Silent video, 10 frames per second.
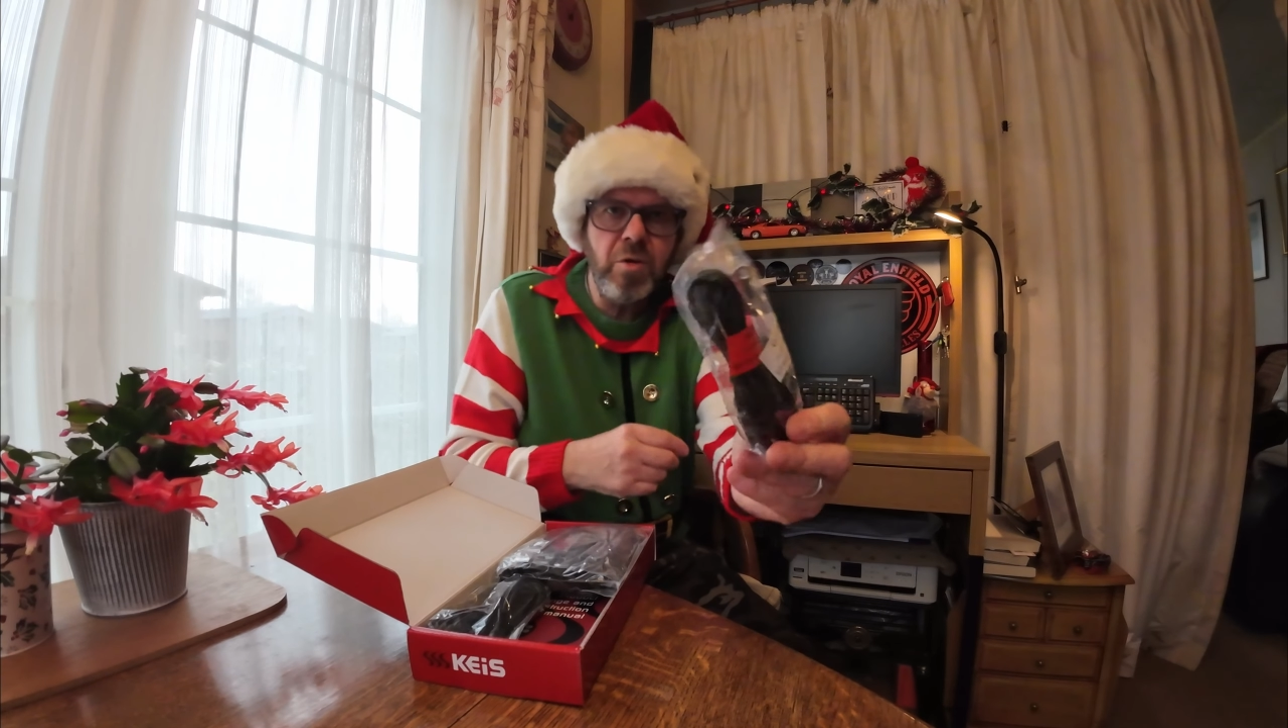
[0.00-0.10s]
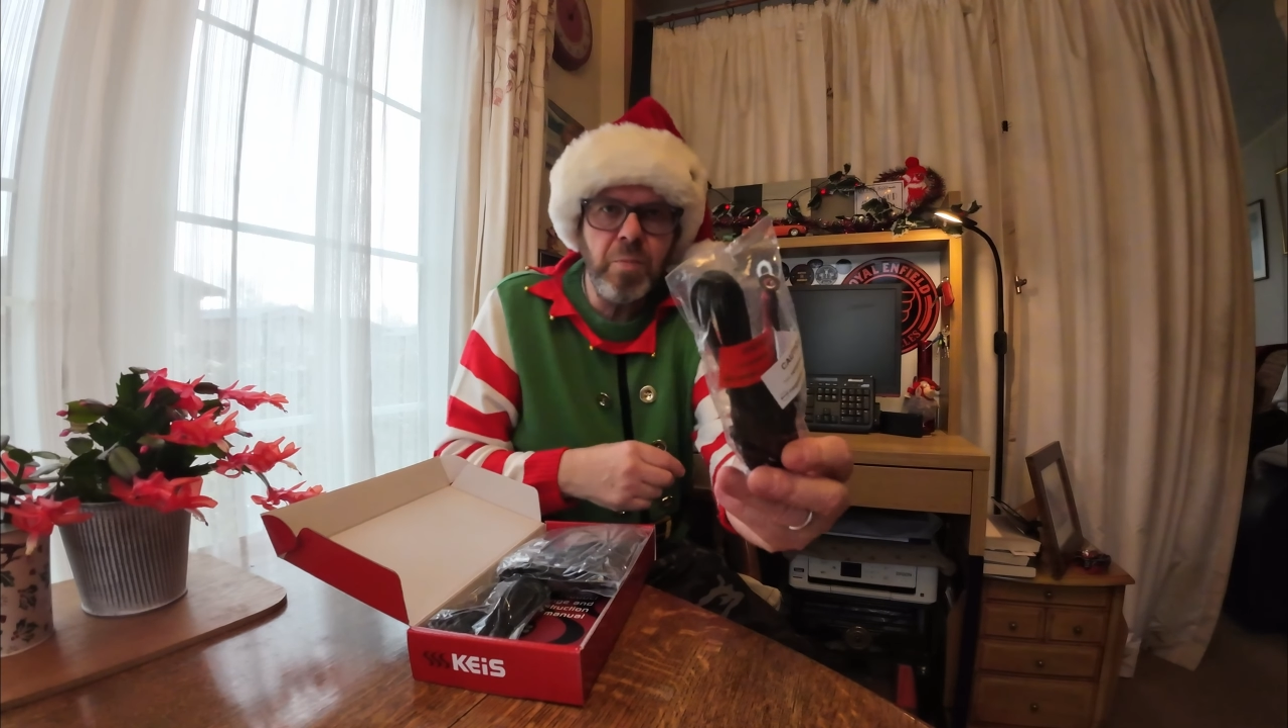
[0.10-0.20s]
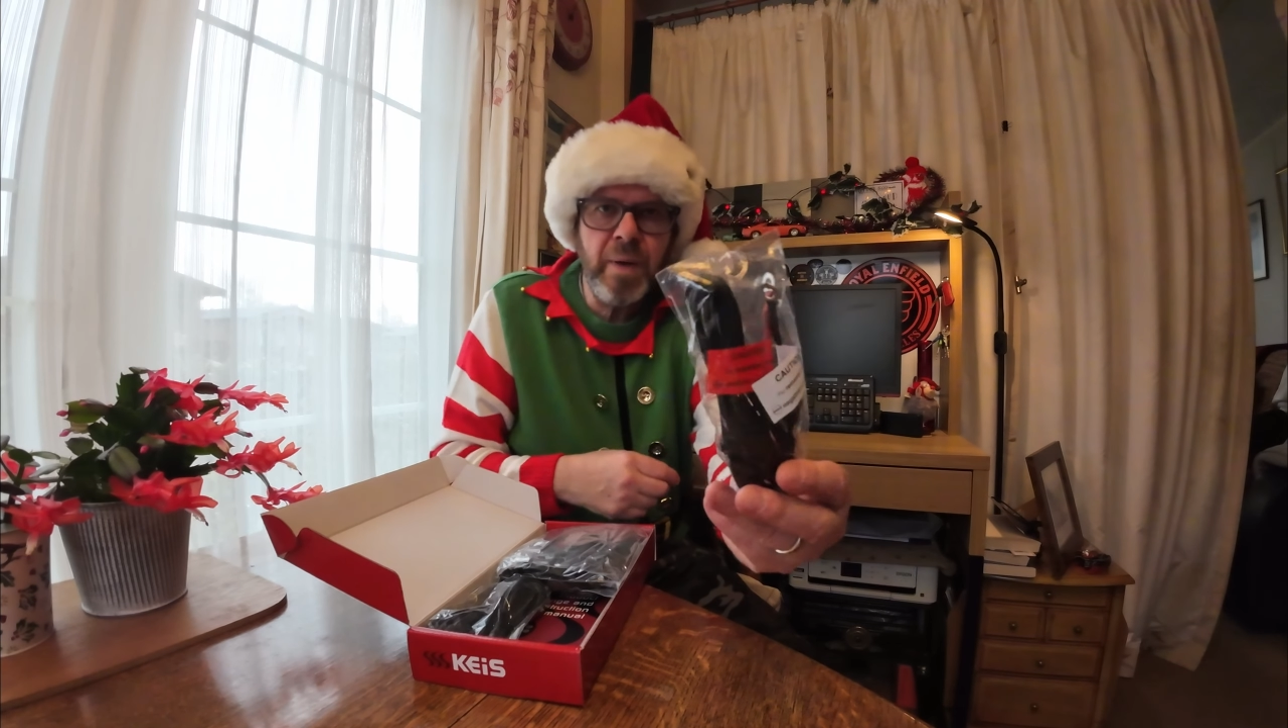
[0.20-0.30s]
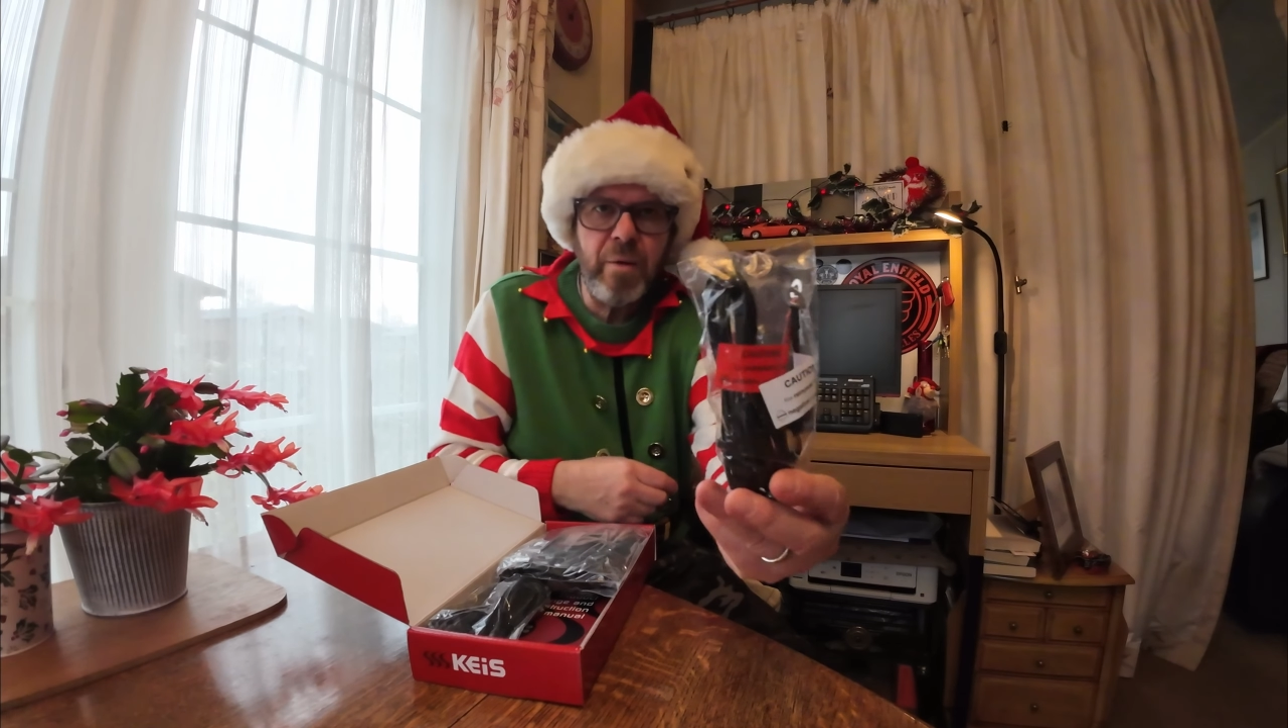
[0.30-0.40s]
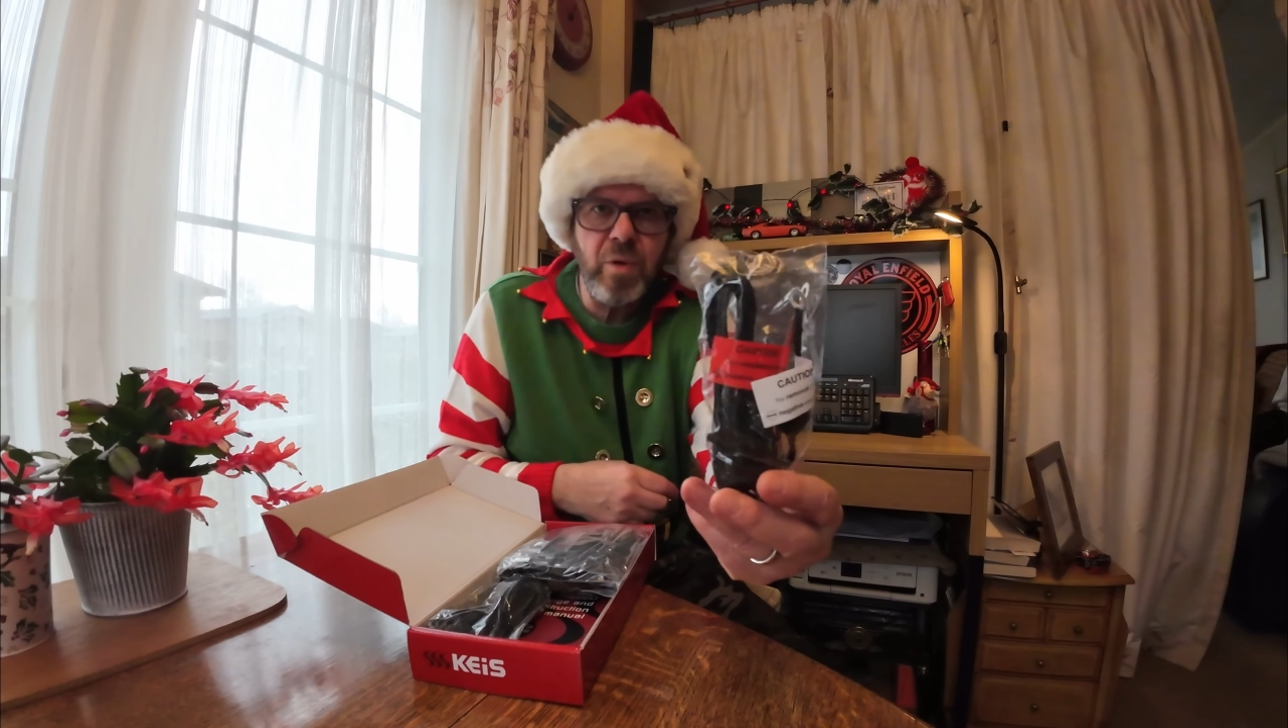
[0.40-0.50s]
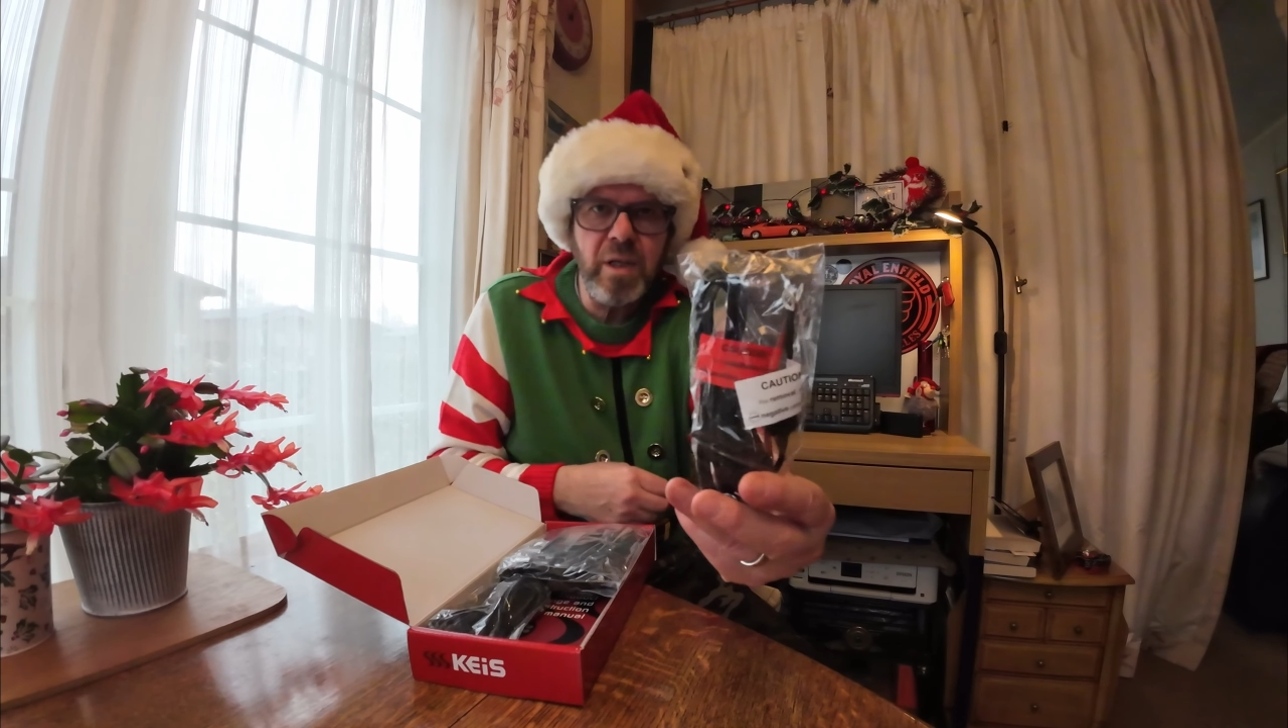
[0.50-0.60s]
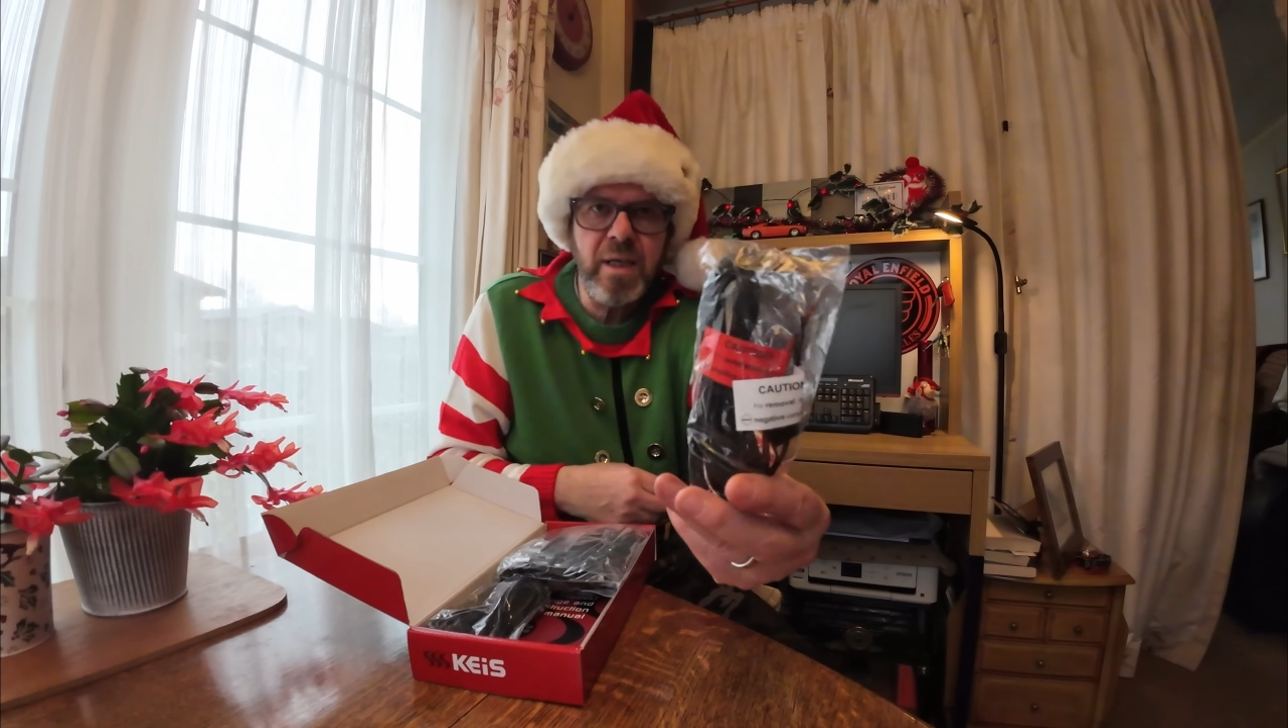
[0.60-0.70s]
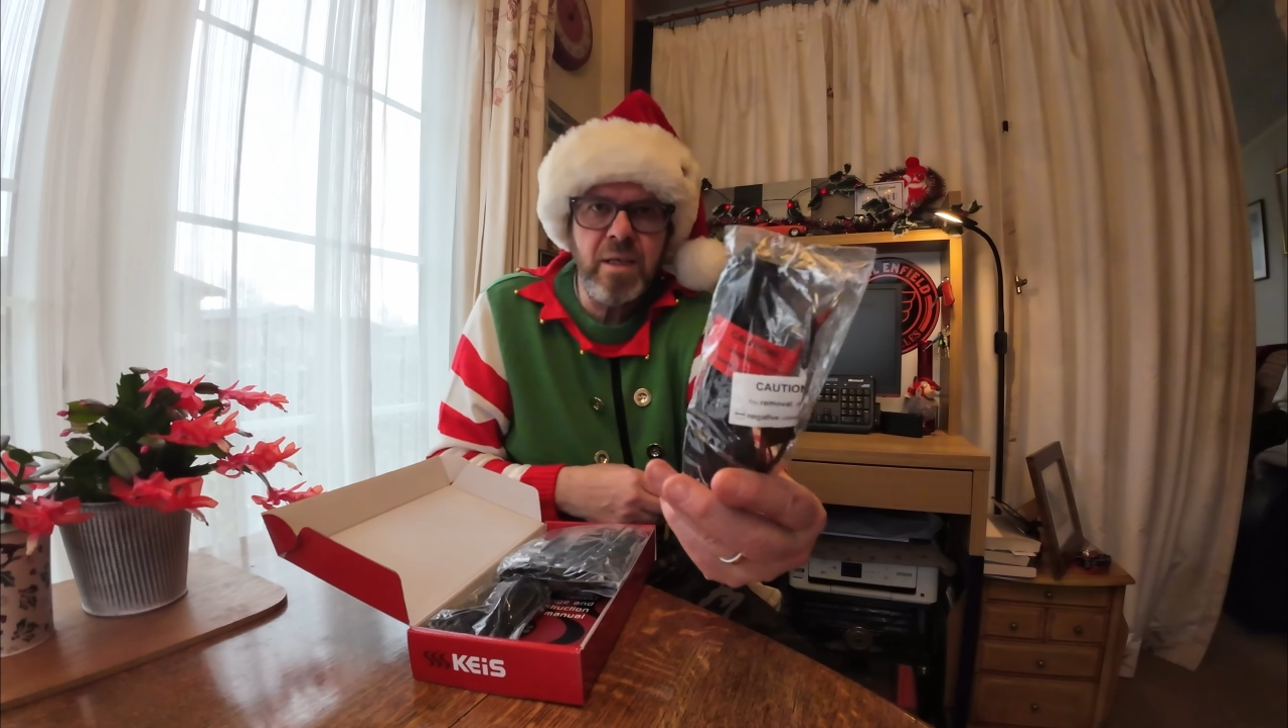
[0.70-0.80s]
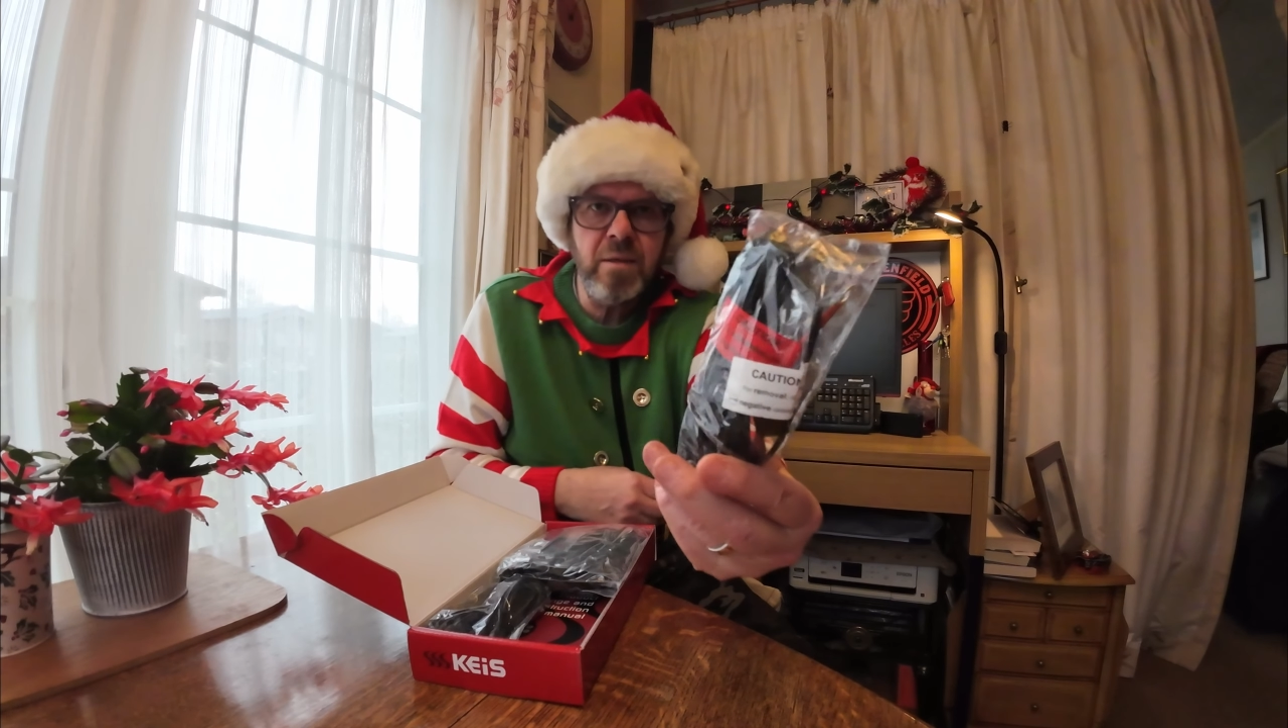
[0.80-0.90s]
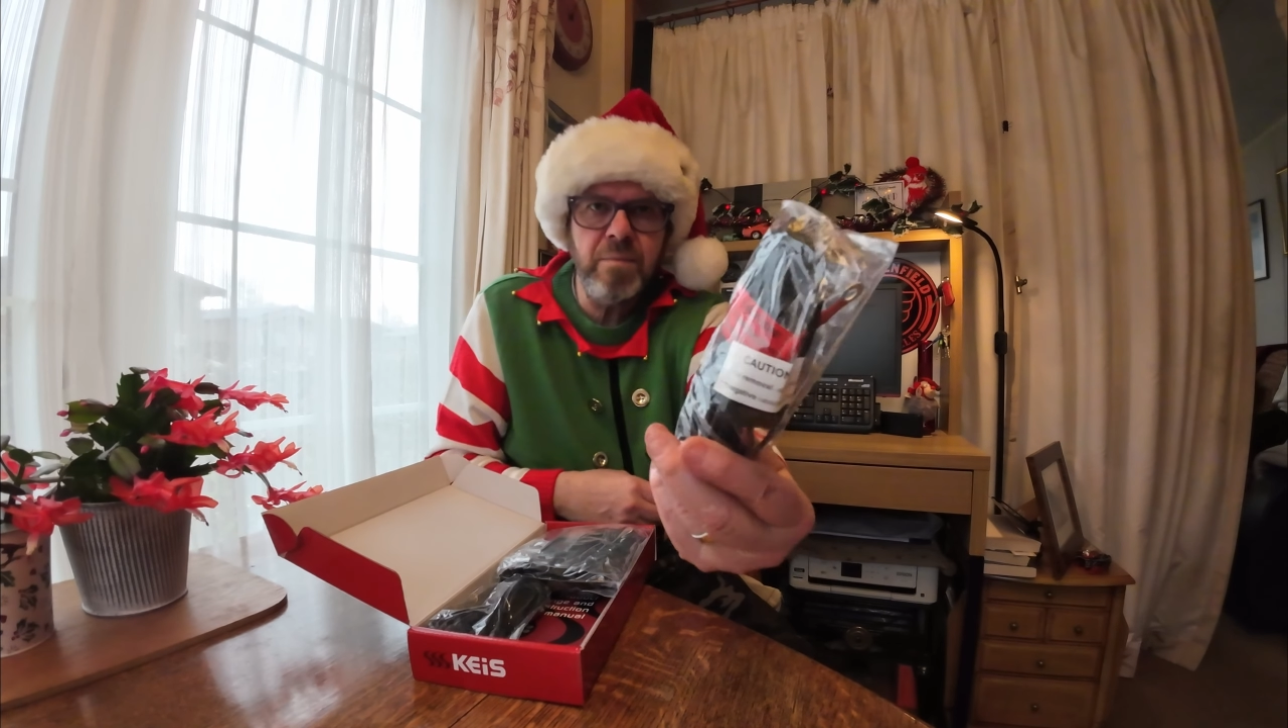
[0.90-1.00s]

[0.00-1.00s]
power lead